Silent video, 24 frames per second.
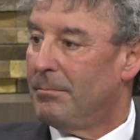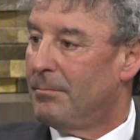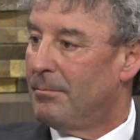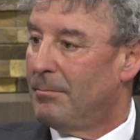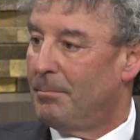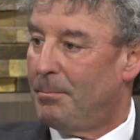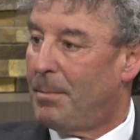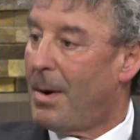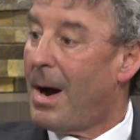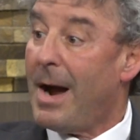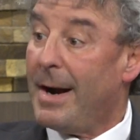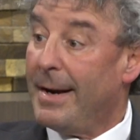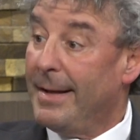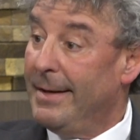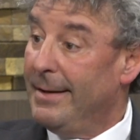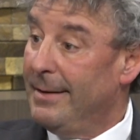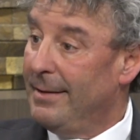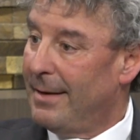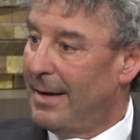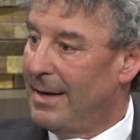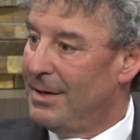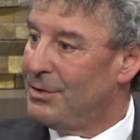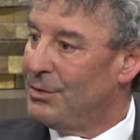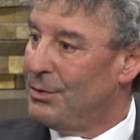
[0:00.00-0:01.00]

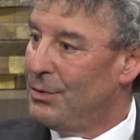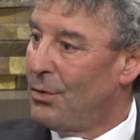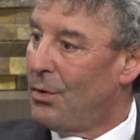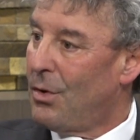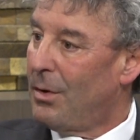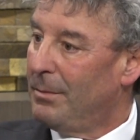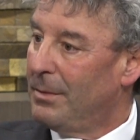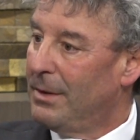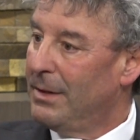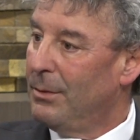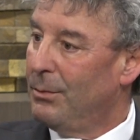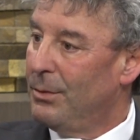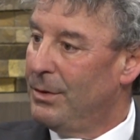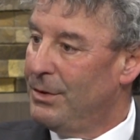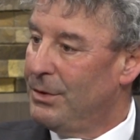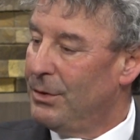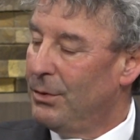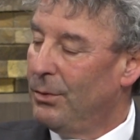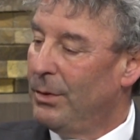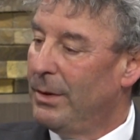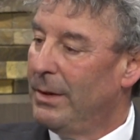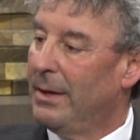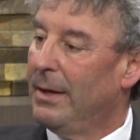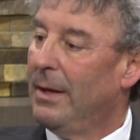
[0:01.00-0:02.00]
body as you normally would
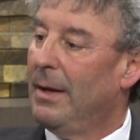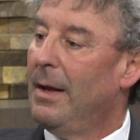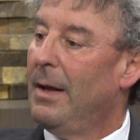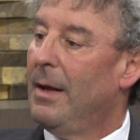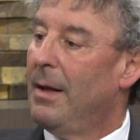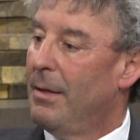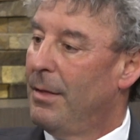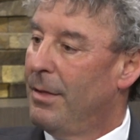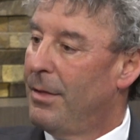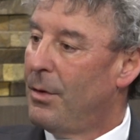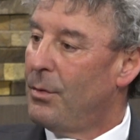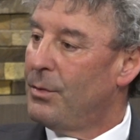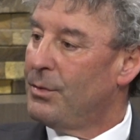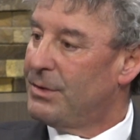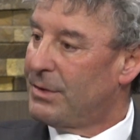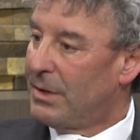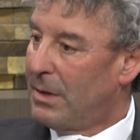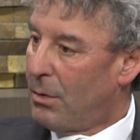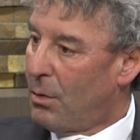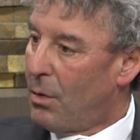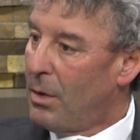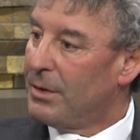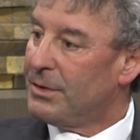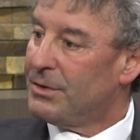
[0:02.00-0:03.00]
do it, those
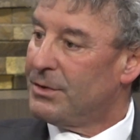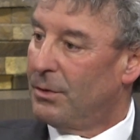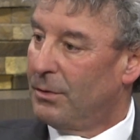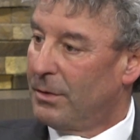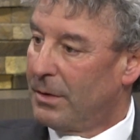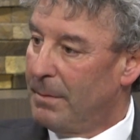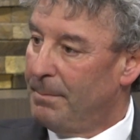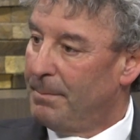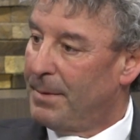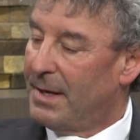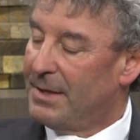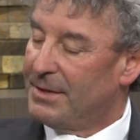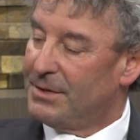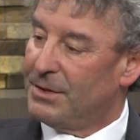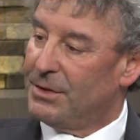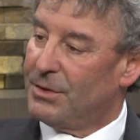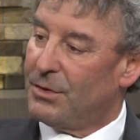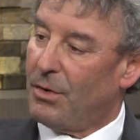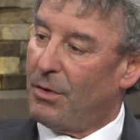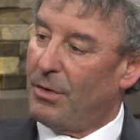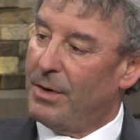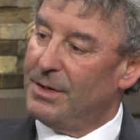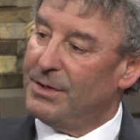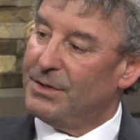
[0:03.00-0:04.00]
are also
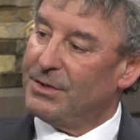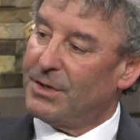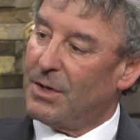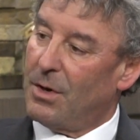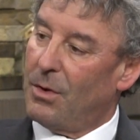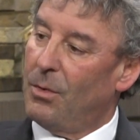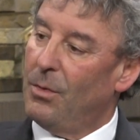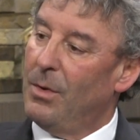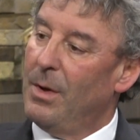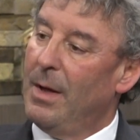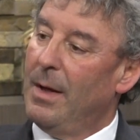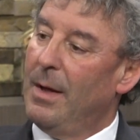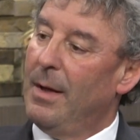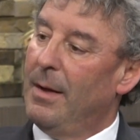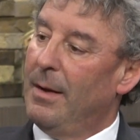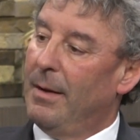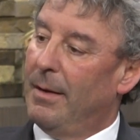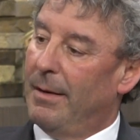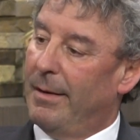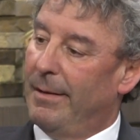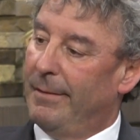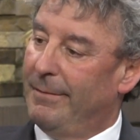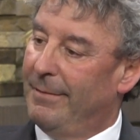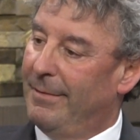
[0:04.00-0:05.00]
compensatory. So
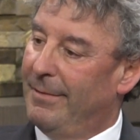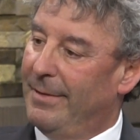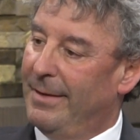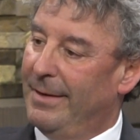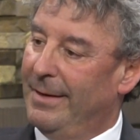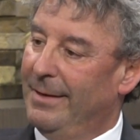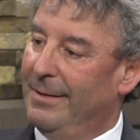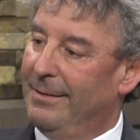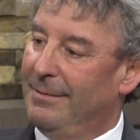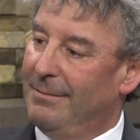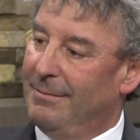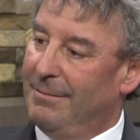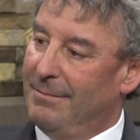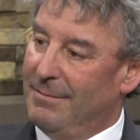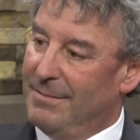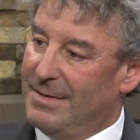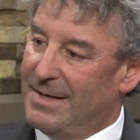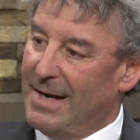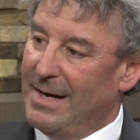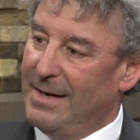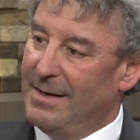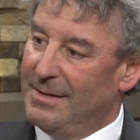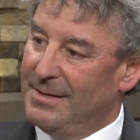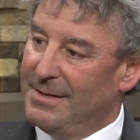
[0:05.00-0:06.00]
the
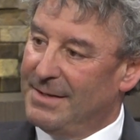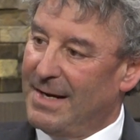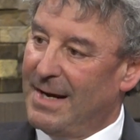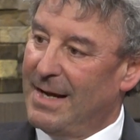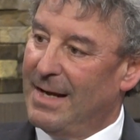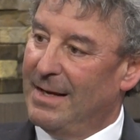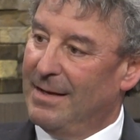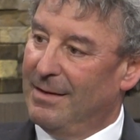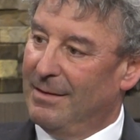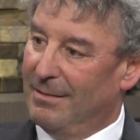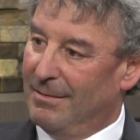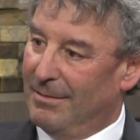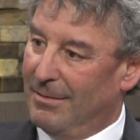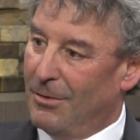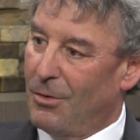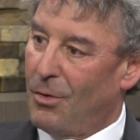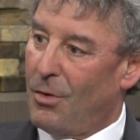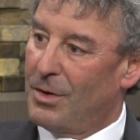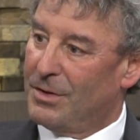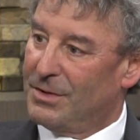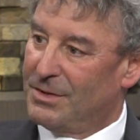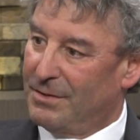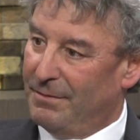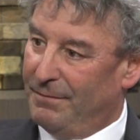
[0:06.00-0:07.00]
day-to-day
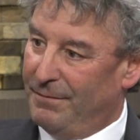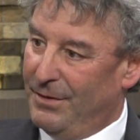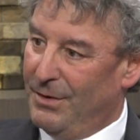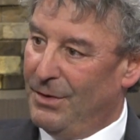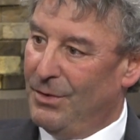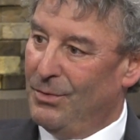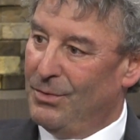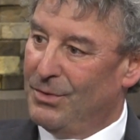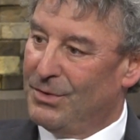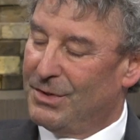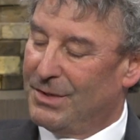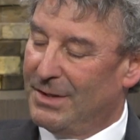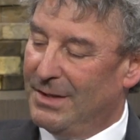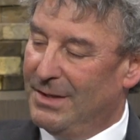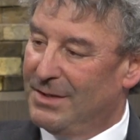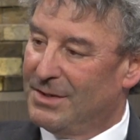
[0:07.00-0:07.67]
loss of use is